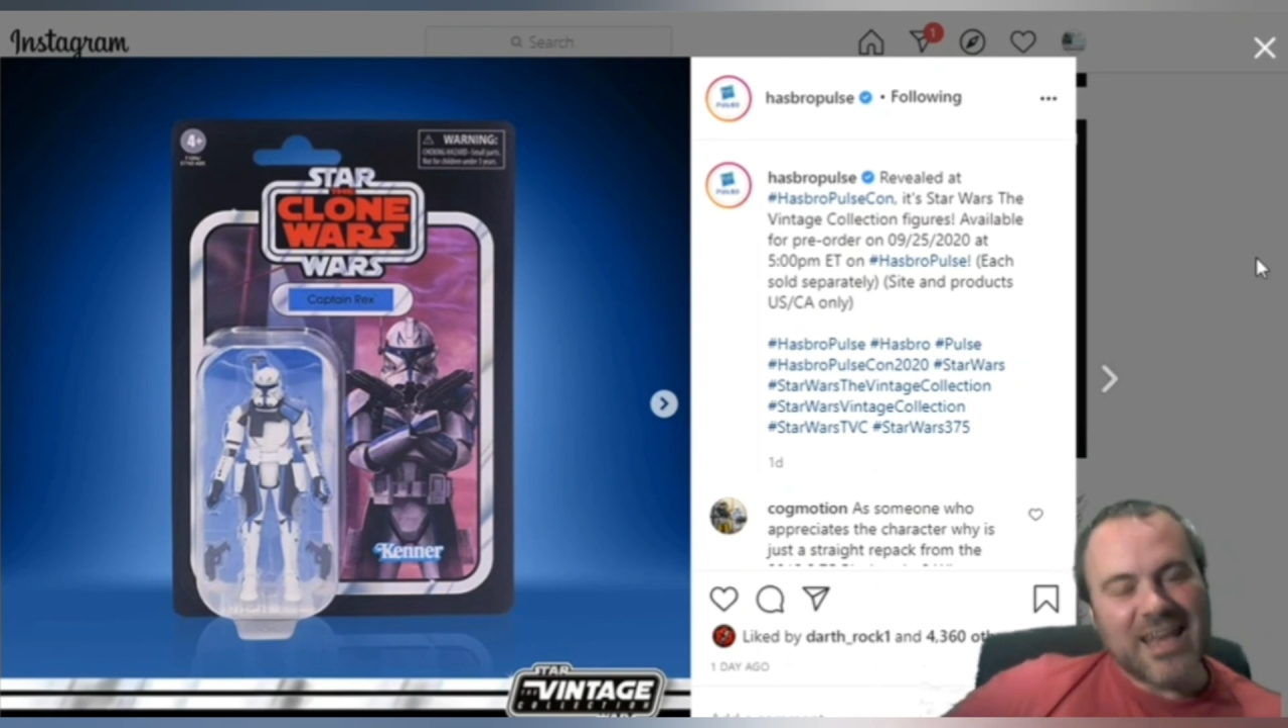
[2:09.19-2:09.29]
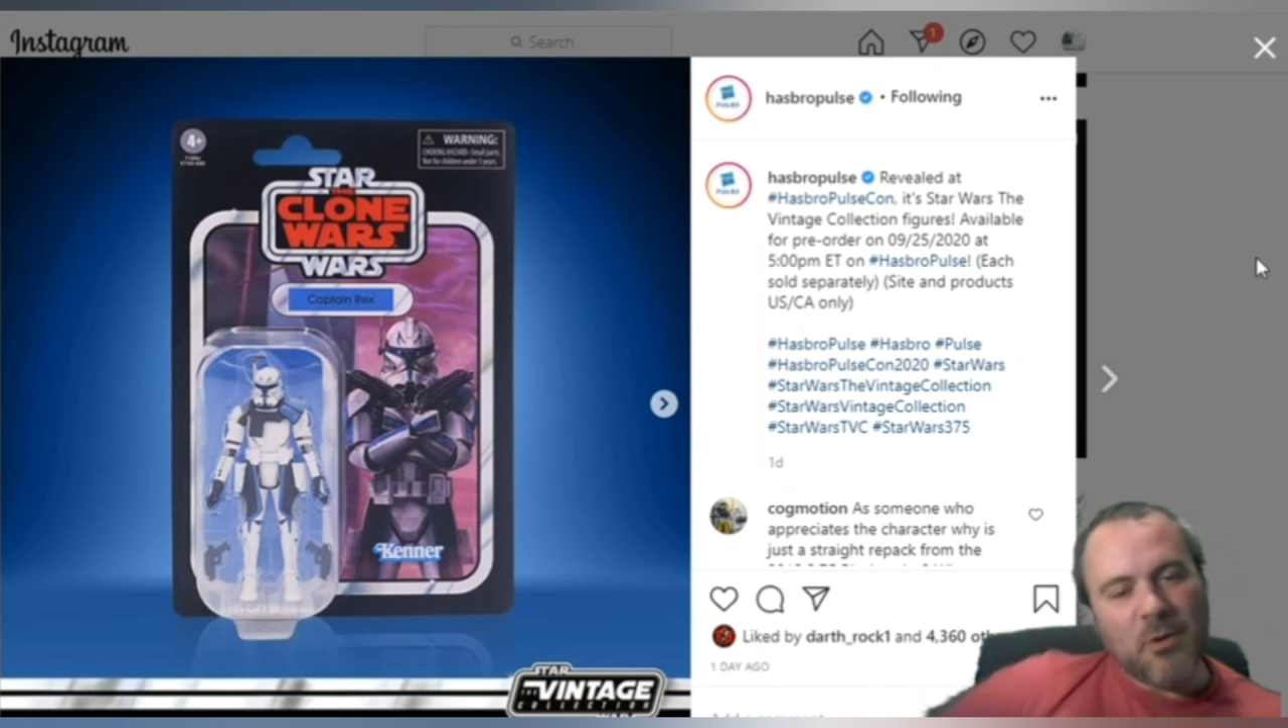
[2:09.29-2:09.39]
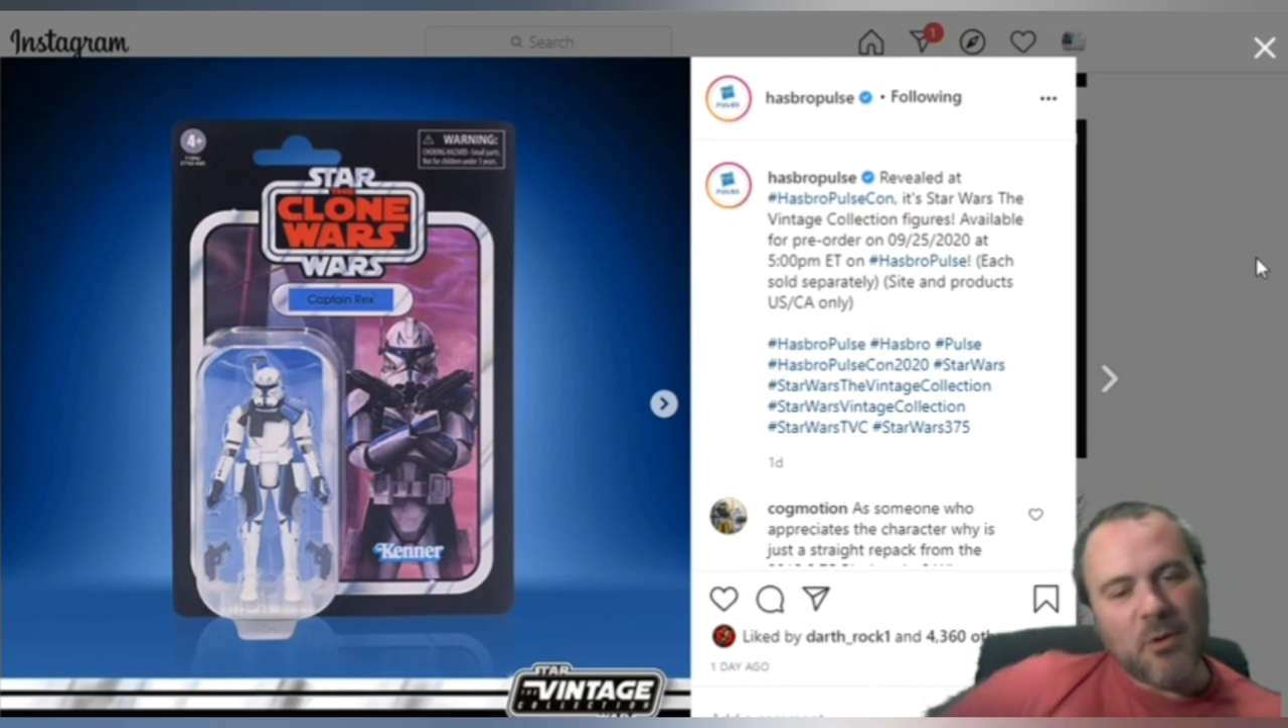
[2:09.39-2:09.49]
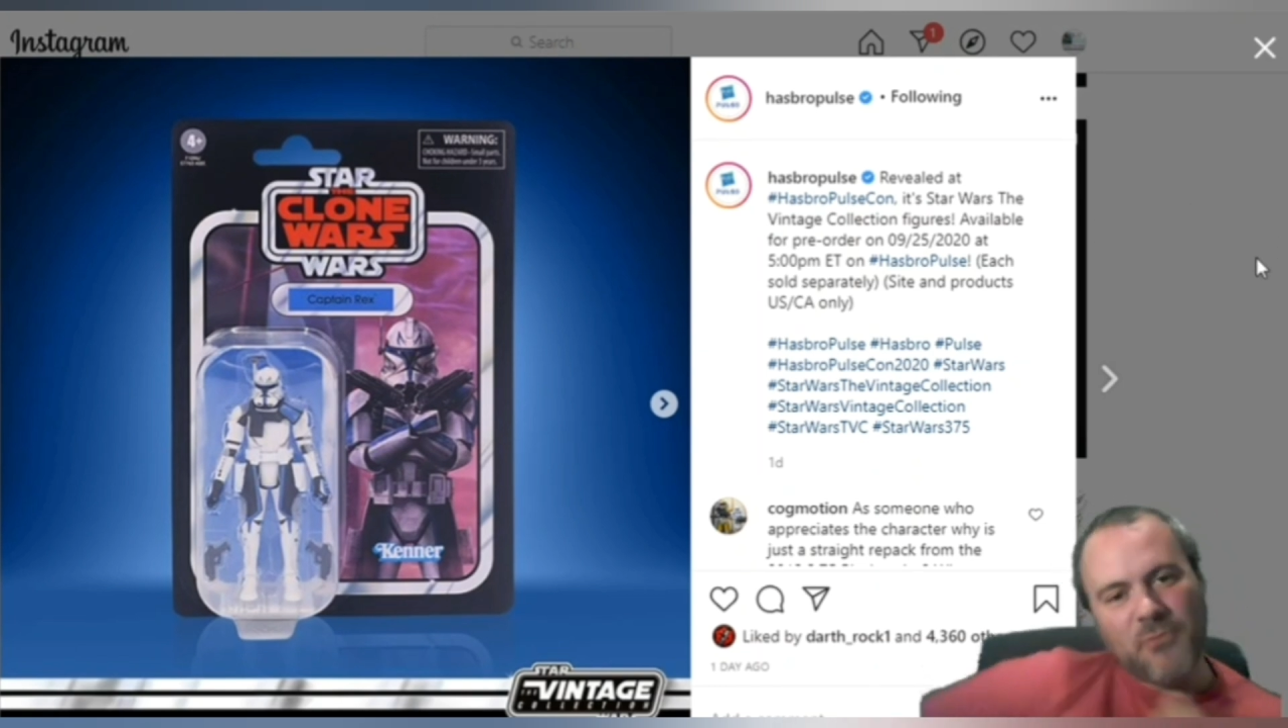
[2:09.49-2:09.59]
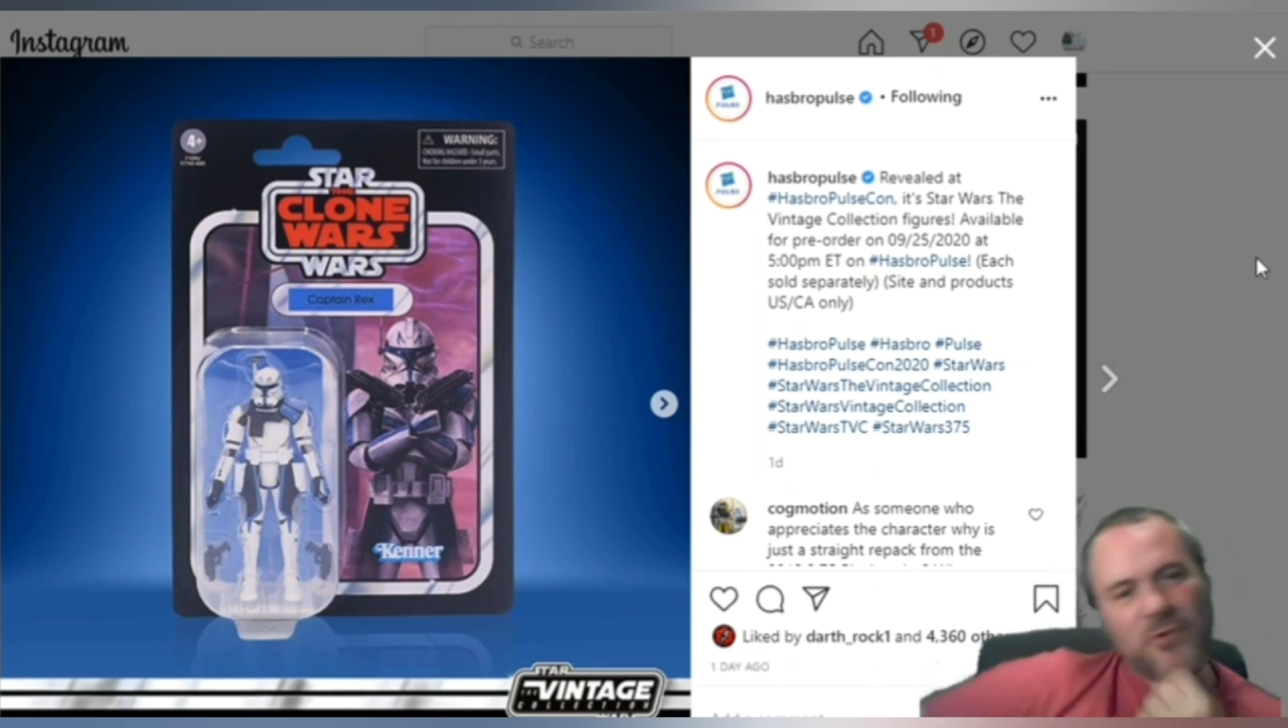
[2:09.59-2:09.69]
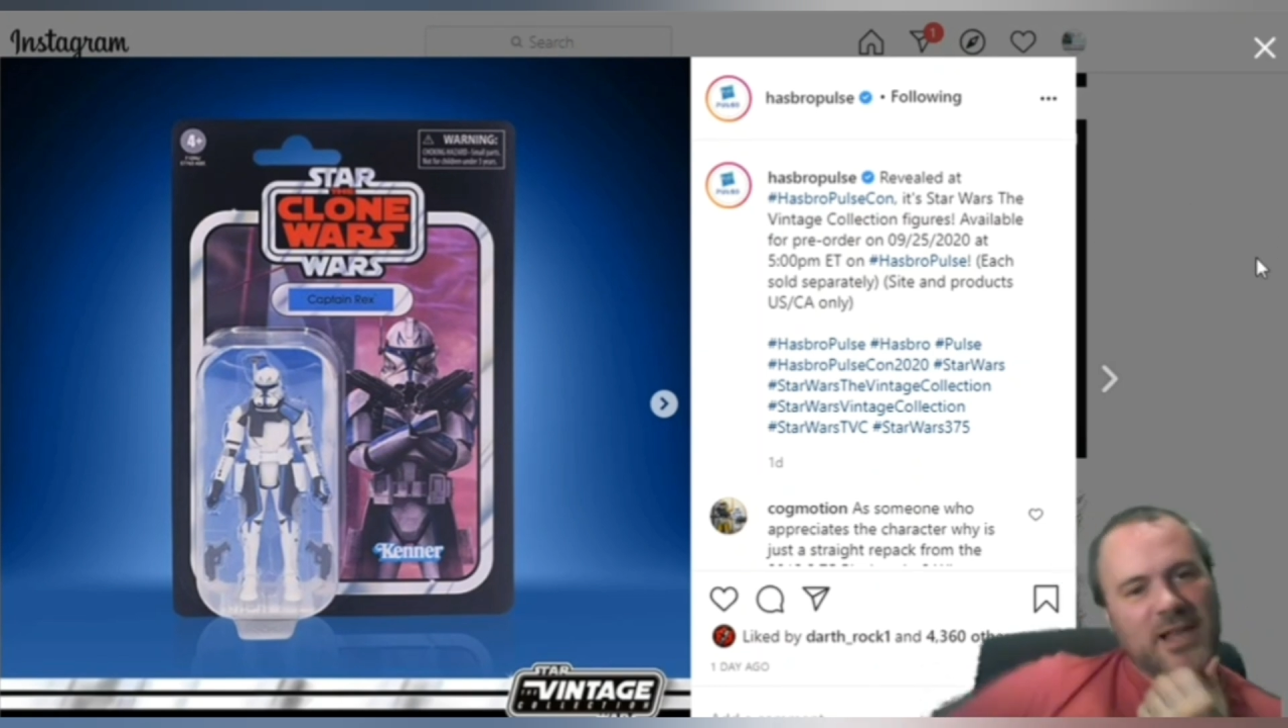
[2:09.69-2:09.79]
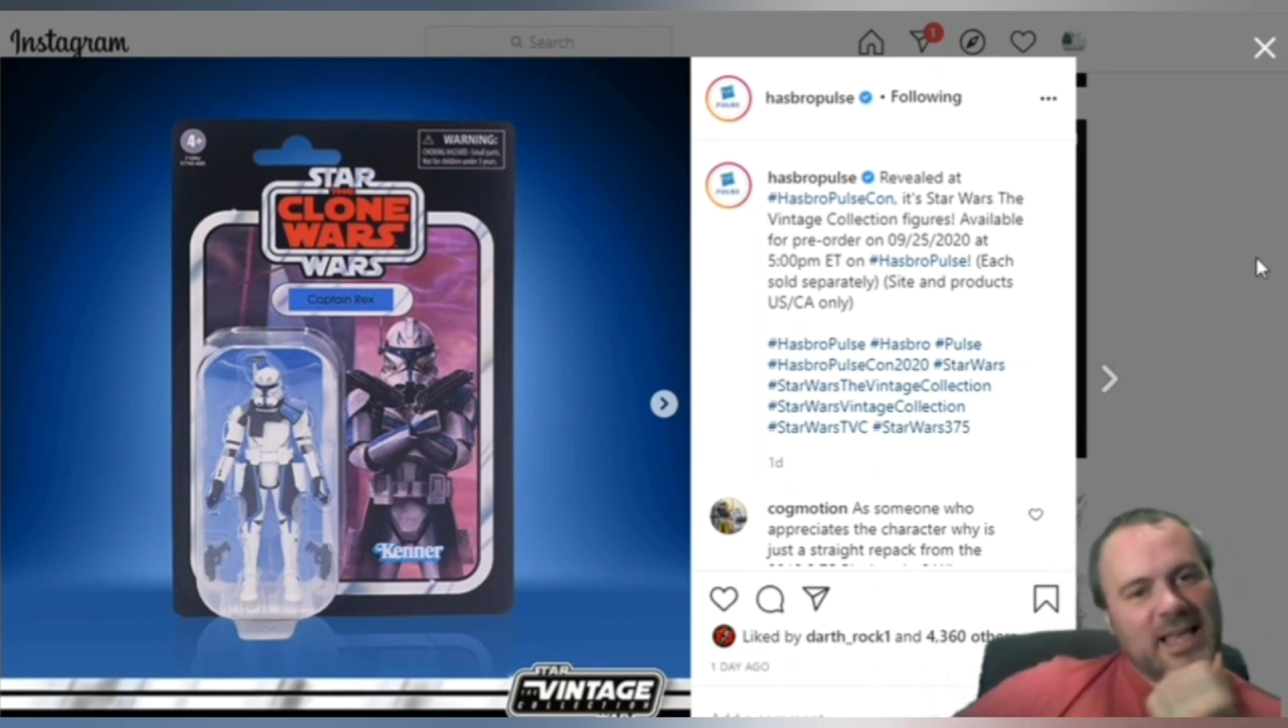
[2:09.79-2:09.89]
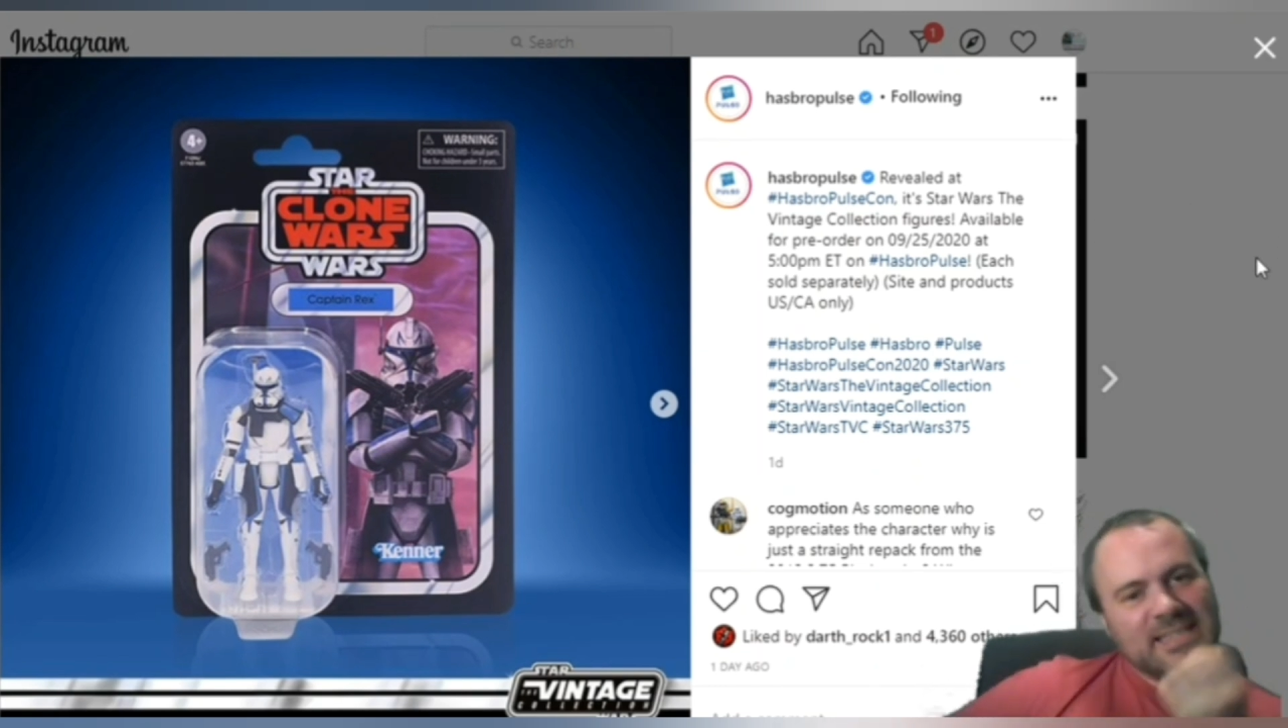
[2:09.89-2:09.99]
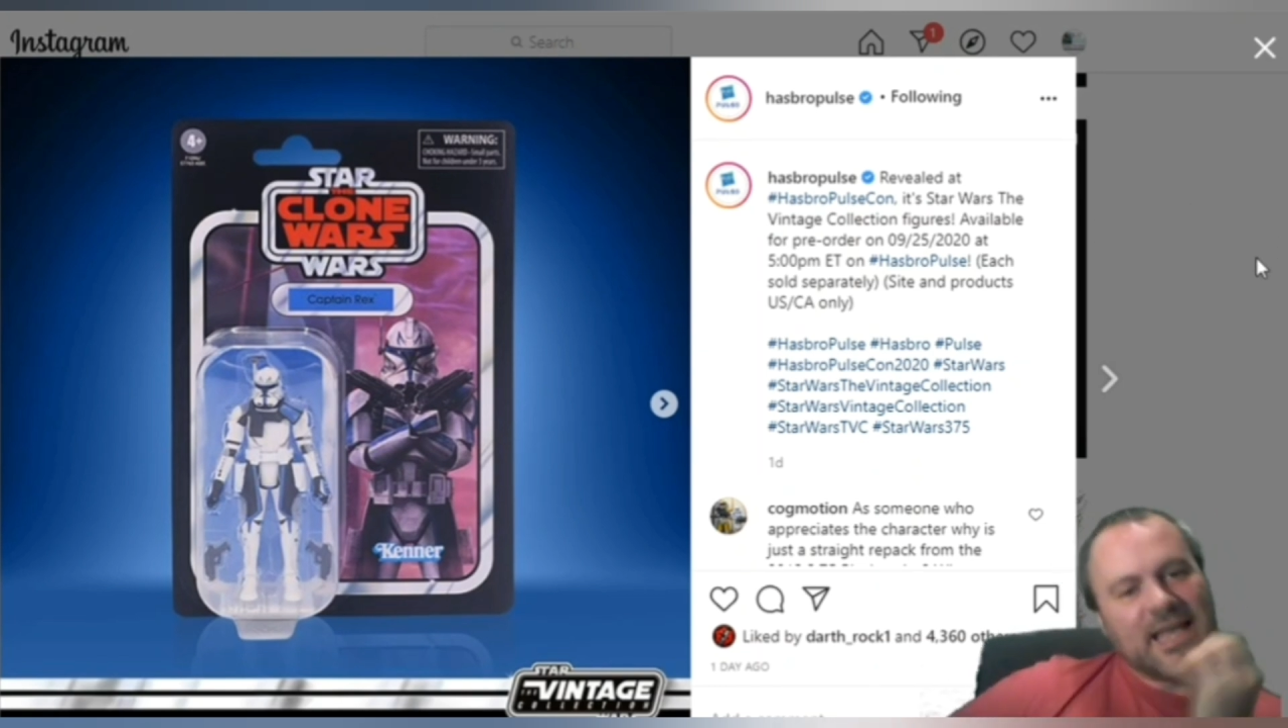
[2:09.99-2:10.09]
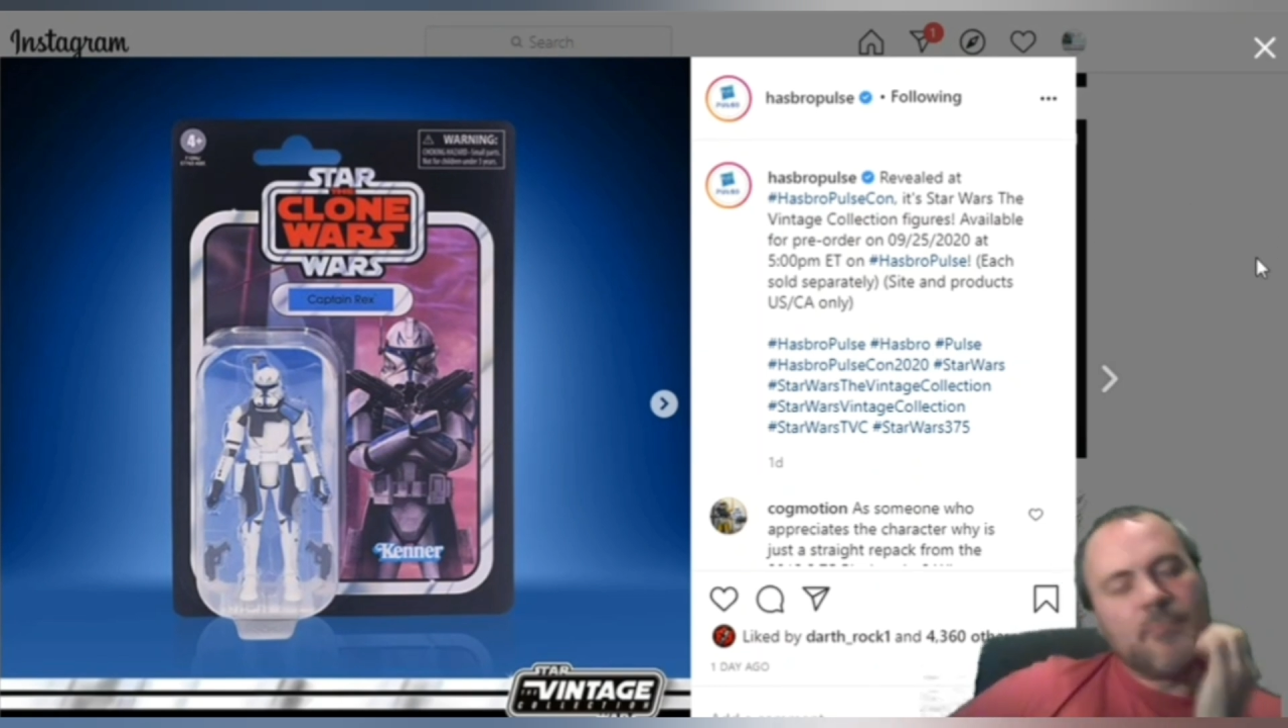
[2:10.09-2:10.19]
now I've realised that,